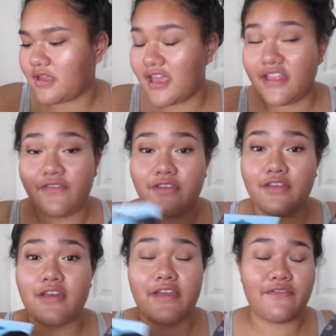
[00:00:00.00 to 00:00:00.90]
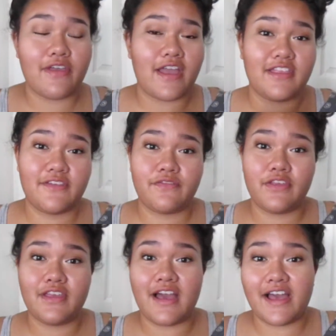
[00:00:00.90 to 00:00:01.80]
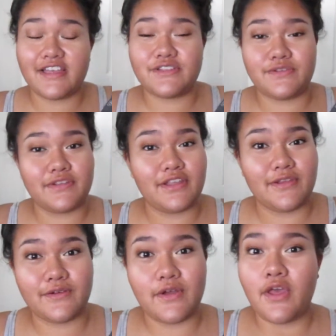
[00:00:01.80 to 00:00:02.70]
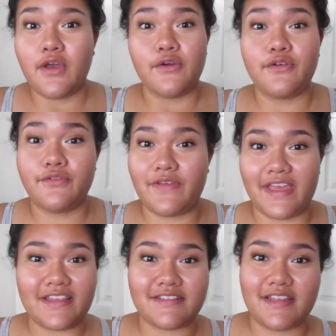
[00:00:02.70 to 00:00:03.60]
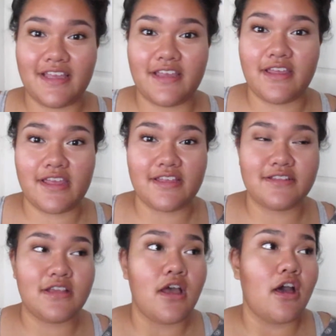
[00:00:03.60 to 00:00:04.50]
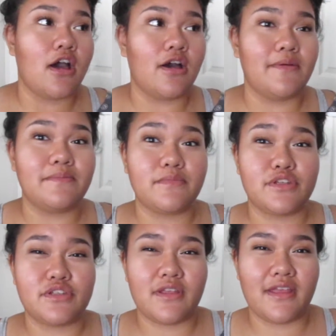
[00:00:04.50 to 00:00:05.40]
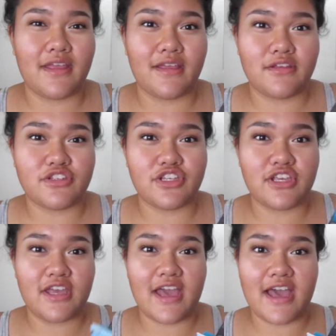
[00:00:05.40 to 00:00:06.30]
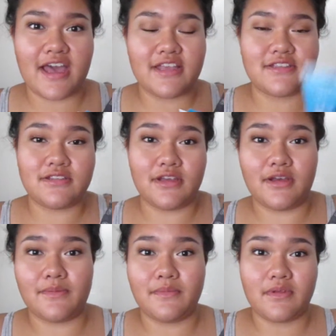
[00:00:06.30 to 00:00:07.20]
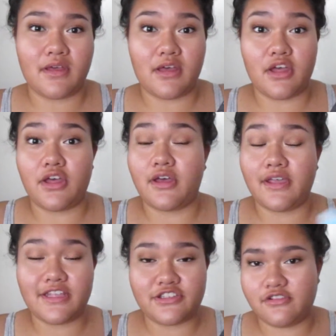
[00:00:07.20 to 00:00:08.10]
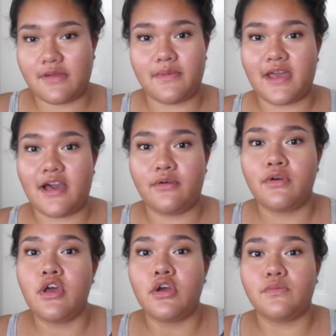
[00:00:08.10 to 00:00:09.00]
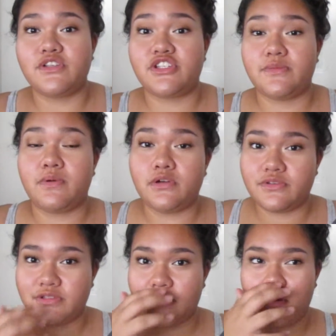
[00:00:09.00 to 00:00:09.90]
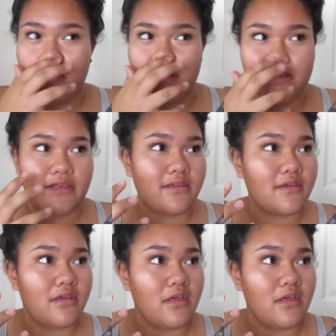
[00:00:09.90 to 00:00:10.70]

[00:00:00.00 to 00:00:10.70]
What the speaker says: if you guys do not know who Vegas Snay is, she has a Instagram account where she posts like